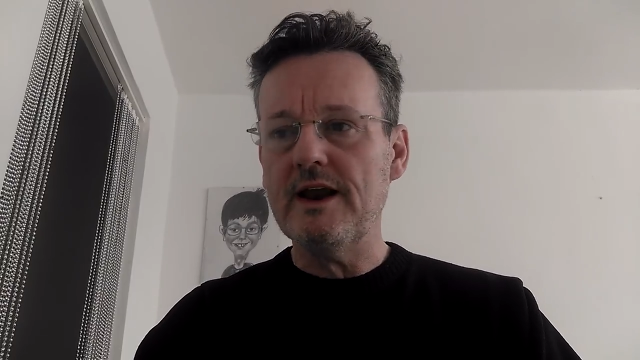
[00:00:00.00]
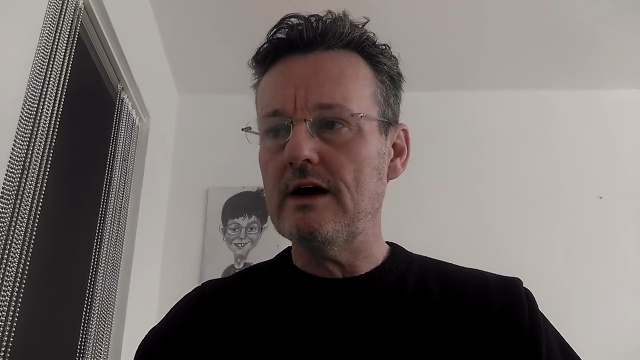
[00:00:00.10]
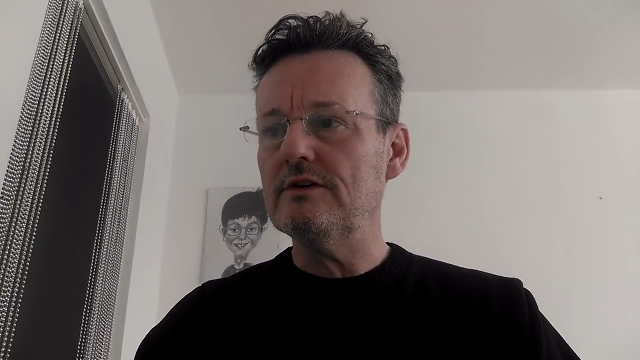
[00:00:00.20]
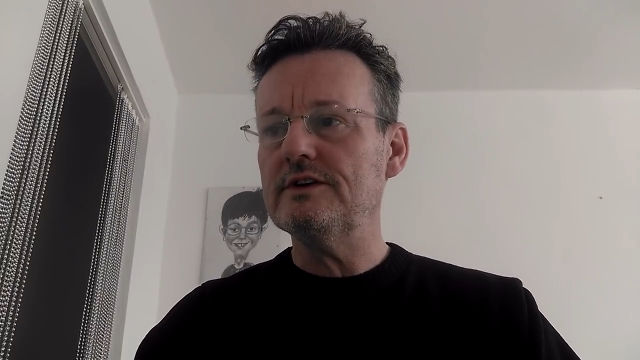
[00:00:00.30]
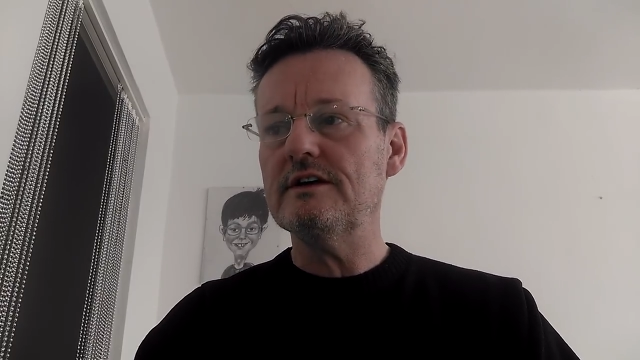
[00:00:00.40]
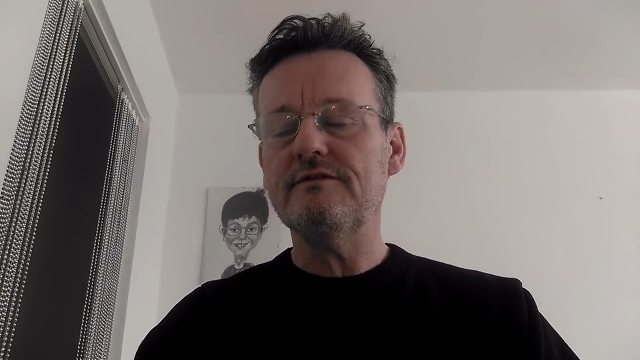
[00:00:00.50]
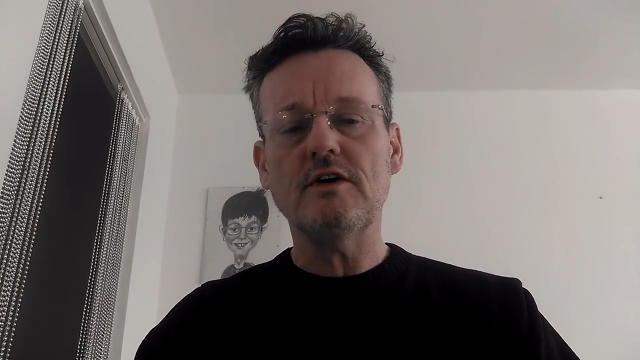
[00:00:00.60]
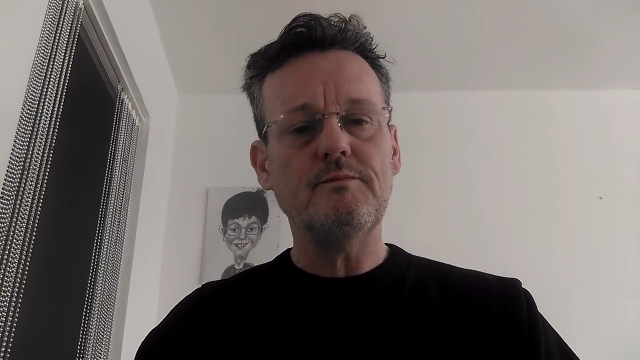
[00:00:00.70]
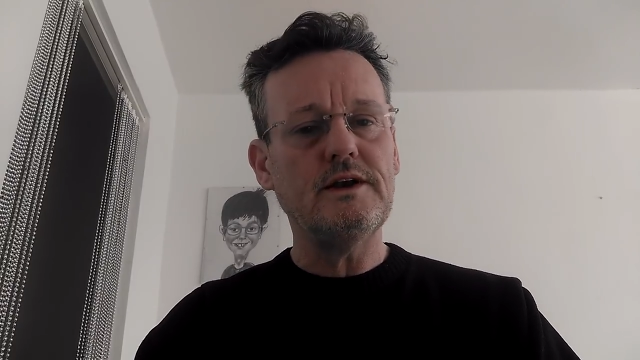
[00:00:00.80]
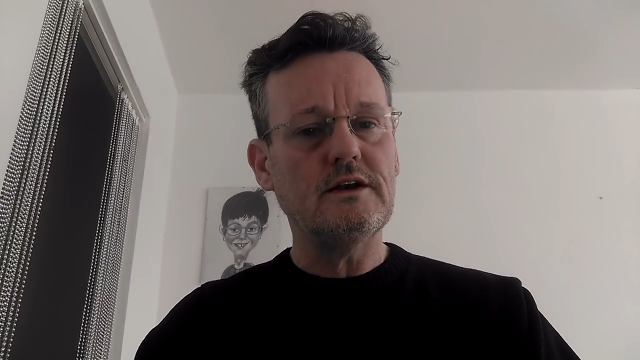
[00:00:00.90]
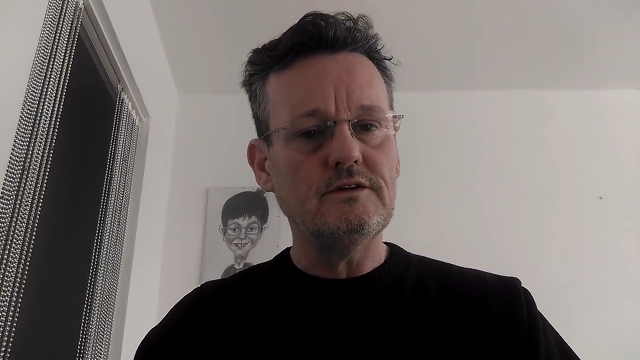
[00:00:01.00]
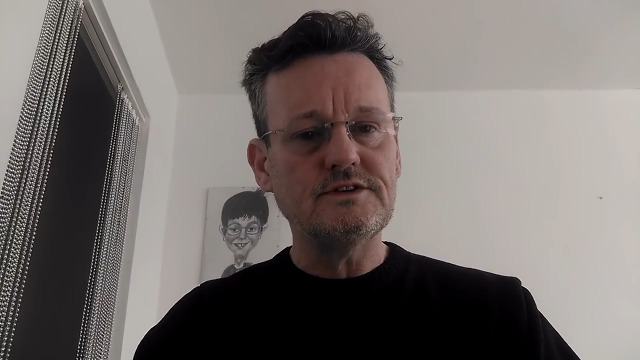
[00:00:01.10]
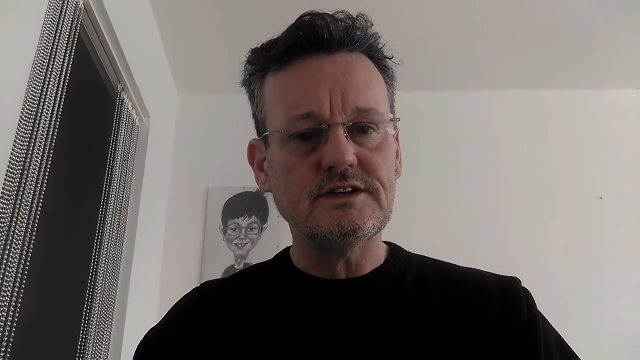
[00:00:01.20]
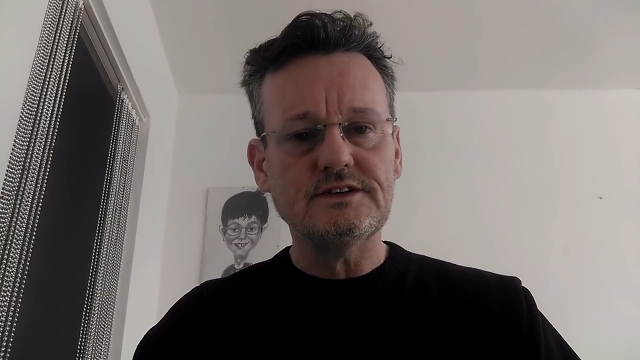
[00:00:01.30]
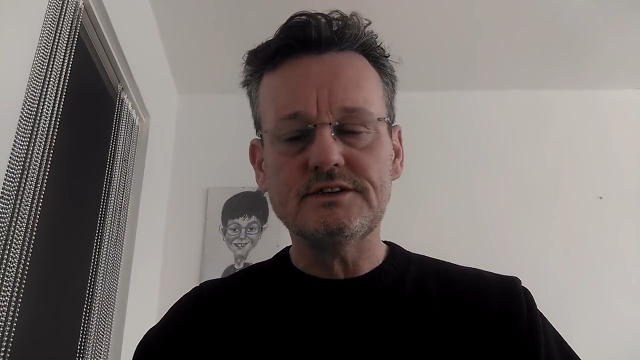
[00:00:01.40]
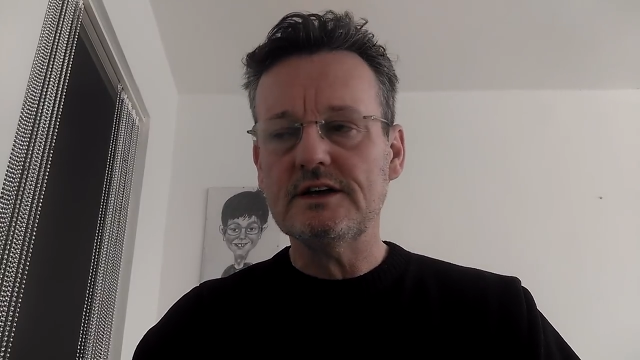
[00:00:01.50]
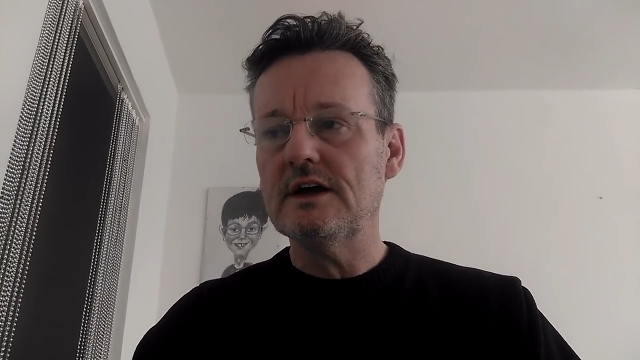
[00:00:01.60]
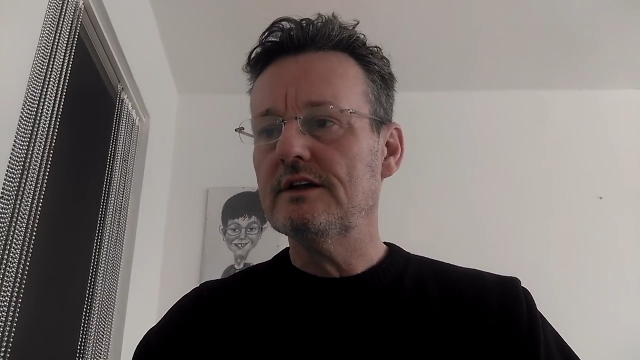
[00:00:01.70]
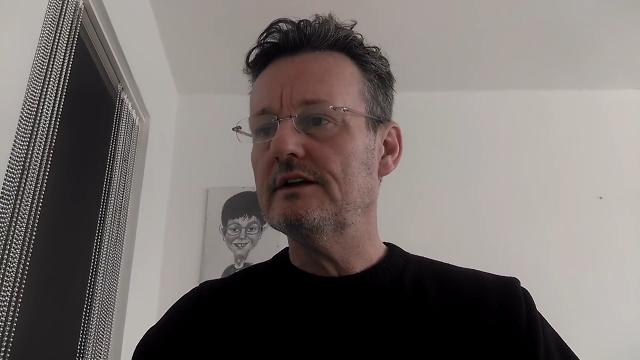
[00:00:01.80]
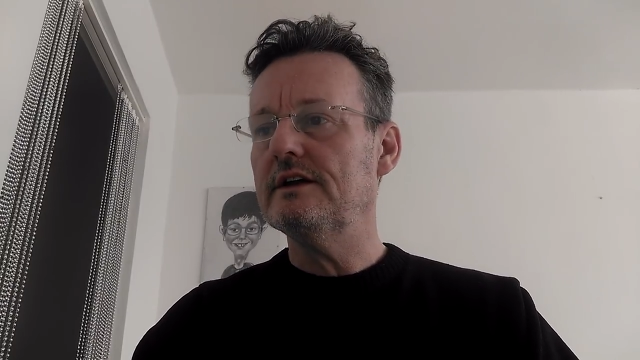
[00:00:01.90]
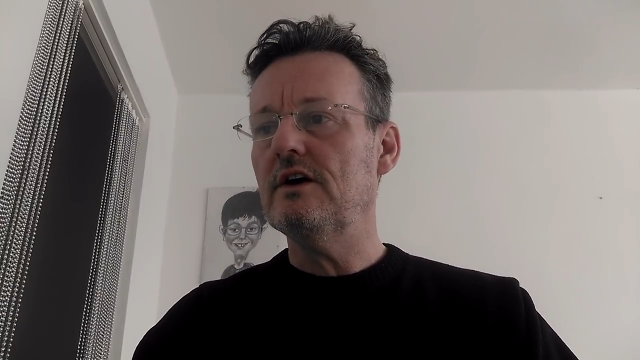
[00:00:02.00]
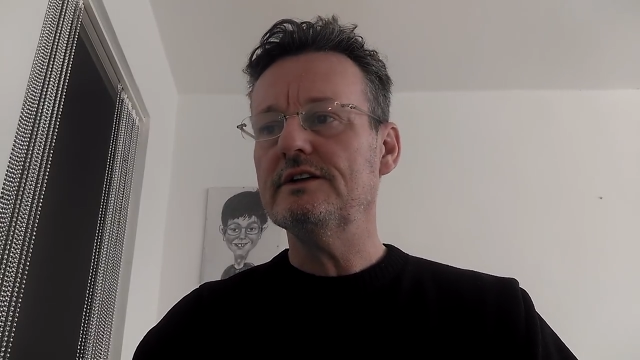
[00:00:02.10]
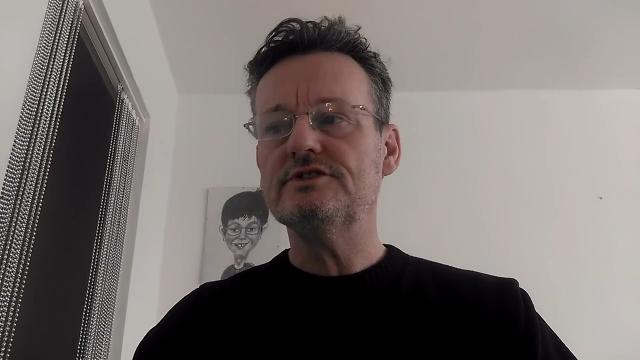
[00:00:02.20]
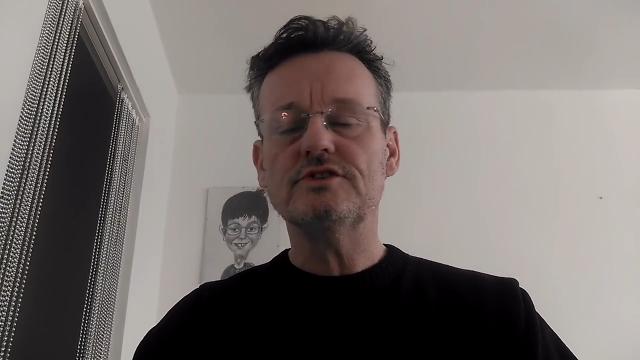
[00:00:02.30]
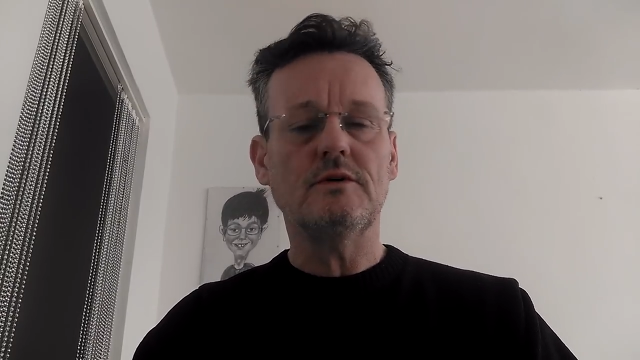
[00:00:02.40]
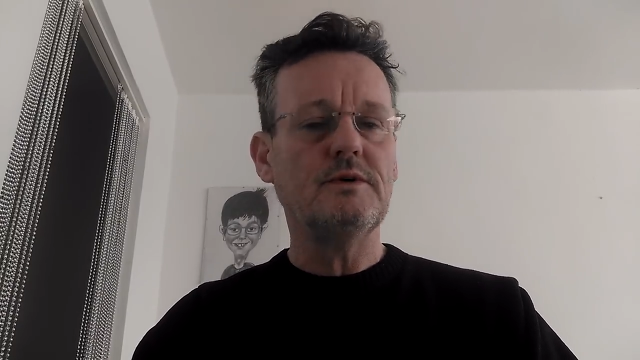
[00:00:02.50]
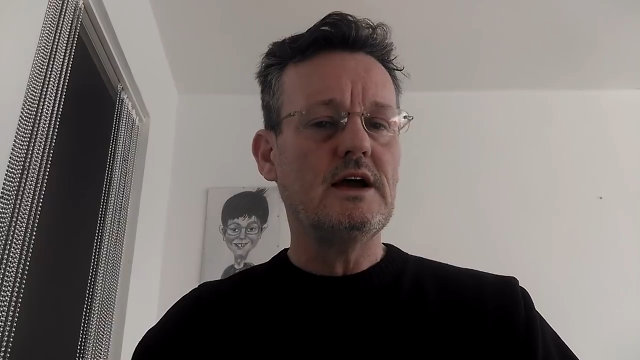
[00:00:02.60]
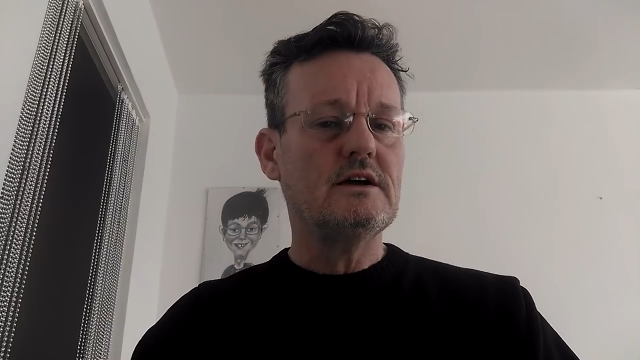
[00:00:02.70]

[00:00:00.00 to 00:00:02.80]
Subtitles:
and how could it have not been noticed that he got this job,